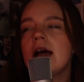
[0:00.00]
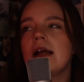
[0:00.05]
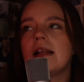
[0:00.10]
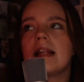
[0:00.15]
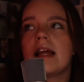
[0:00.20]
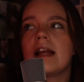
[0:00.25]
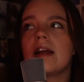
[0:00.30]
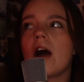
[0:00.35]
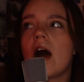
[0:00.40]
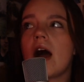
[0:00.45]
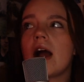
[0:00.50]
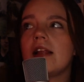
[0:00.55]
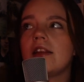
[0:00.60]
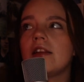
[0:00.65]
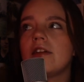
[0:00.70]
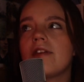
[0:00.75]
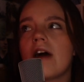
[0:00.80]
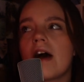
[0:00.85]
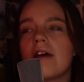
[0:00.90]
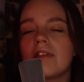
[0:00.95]
Like, I
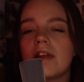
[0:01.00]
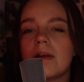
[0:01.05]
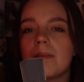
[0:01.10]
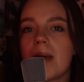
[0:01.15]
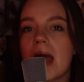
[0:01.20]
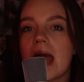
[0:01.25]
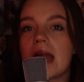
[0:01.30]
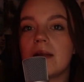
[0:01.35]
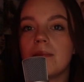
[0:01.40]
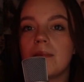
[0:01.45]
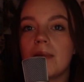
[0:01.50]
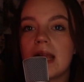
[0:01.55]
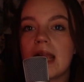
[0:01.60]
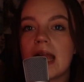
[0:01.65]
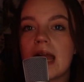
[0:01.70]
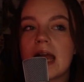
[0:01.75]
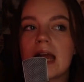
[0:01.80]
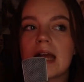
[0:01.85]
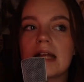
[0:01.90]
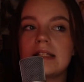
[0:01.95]
love having a pen in my
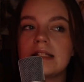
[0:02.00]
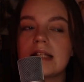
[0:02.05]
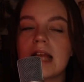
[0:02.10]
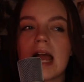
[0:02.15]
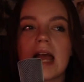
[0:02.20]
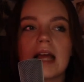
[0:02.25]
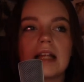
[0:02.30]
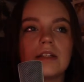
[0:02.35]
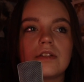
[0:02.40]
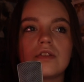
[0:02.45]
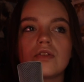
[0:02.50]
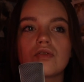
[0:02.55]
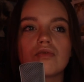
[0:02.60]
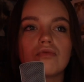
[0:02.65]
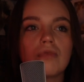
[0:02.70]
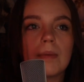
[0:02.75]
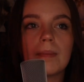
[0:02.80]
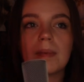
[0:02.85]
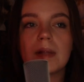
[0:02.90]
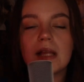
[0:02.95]
hand and
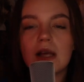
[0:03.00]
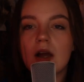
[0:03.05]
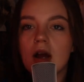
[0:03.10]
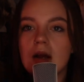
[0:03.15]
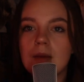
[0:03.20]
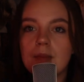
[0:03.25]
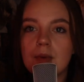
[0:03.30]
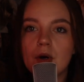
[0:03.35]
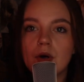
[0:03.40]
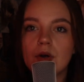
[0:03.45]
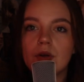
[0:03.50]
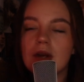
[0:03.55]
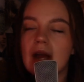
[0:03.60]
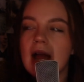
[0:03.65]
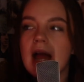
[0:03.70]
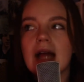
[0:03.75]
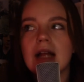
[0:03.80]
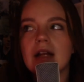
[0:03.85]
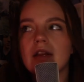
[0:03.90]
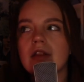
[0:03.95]
scribbling on a book
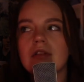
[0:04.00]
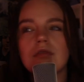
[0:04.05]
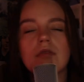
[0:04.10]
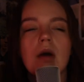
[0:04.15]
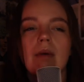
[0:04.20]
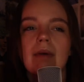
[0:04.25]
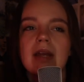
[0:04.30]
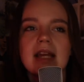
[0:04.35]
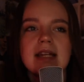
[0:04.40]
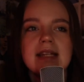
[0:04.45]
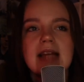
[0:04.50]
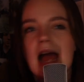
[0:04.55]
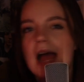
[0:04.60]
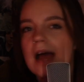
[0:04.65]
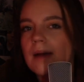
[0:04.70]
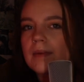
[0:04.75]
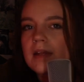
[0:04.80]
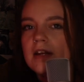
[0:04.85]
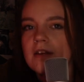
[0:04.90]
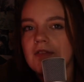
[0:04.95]
and throwing a
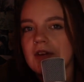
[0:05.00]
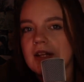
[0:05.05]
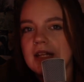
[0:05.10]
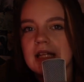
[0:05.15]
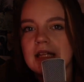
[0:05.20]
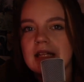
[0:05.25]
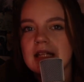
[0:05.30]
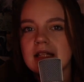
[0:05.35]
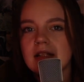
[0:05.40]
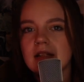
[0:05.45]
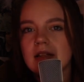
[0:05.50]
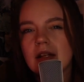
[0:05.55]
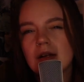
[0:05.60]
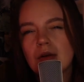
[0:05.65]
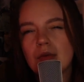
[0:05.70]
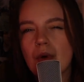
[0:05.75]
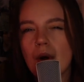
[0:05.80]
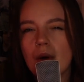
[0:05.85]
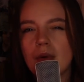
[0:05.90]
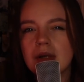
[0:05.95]
tab in if I think that the
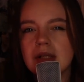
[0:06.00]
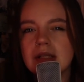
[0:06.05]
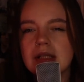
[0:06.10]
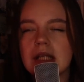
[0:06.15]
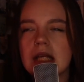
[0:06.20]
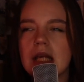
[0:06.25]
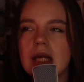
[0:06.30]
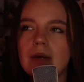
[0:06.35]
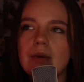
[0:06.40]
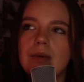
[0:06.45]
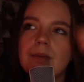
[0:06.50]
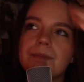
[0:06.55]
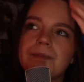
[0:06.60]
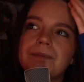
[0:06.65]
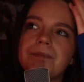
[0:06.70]
quote is cute.